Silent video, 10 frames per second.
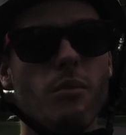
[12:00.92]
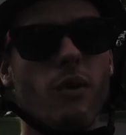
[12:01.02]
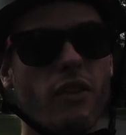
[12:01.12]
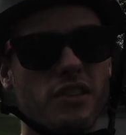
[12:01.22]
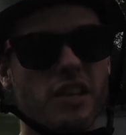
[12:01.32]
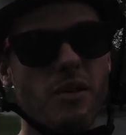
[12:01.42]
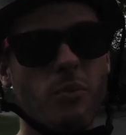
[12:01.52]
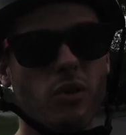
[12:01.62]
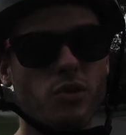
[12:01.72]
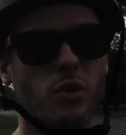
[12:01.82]
on the
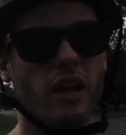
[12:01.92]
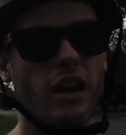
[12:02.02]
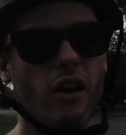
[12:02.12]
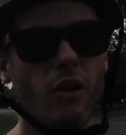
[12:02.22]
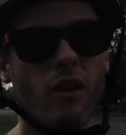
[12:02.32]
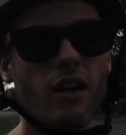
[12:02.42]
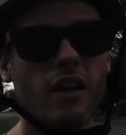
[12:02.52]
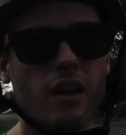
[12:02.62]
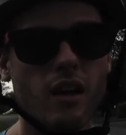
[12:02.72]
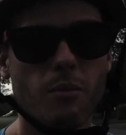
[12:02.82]
Skatebolt Tornado.
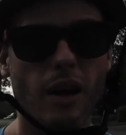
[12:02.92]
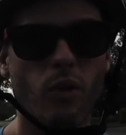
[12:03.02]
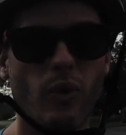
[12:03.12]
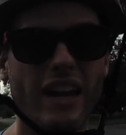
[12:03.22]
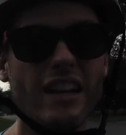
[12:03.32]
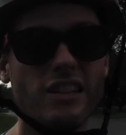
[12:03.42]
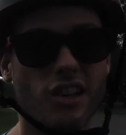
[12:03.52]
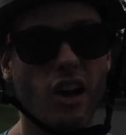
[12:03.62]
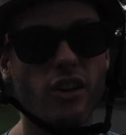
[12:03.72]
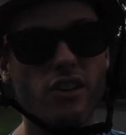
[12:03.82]
My weight is
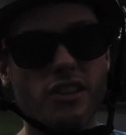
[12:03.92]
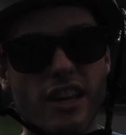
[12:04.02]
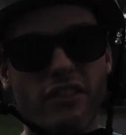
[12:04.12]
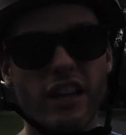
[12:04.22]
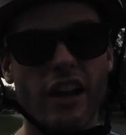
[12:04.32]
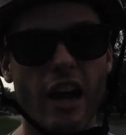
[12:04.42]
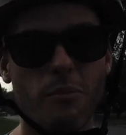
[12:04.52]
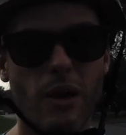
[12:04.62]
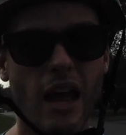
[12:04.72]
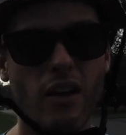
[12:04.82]
179
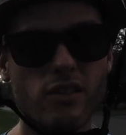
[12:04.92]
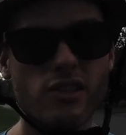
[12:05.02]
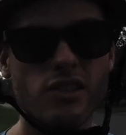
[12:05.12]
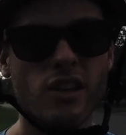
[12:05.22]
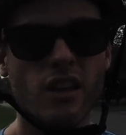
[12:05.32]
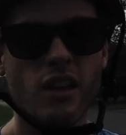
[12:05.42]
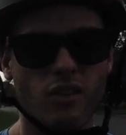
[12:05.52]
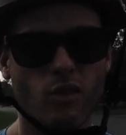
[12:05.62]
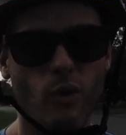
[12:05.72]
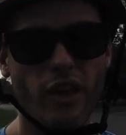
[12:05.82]
pounds.
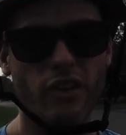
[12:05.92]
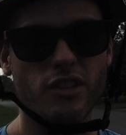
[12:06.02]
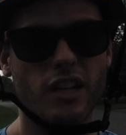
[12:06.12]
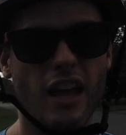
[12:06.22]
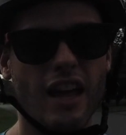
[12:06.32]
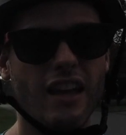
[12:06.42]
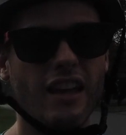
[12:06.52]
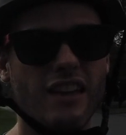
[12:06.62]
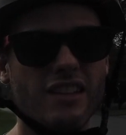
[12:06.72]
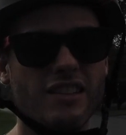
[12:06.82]
The weather today
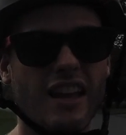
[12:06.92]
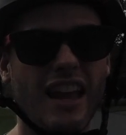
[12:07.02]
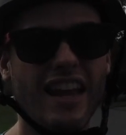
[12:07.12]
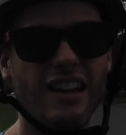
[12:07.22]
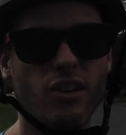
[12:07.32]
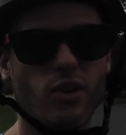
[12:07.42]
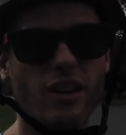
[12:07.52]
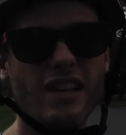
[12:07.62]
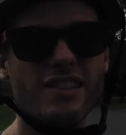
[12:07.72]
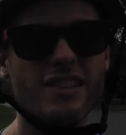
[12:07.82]
is 80
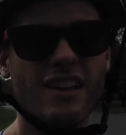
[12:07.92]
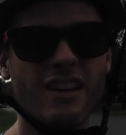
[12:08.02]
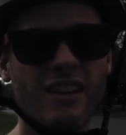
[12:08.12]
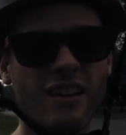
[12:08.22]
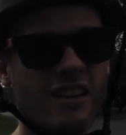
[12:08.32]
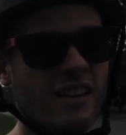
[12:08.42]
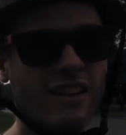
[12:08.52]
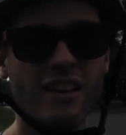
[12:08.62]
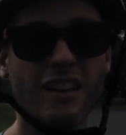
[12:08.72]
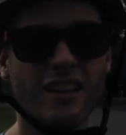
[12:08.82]
degrees.
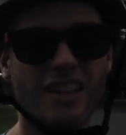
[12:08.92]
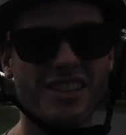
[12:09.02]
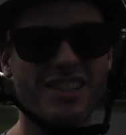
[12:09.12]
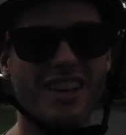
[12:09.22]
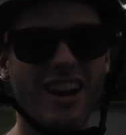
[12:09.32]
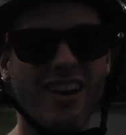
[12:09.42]
Let's just go.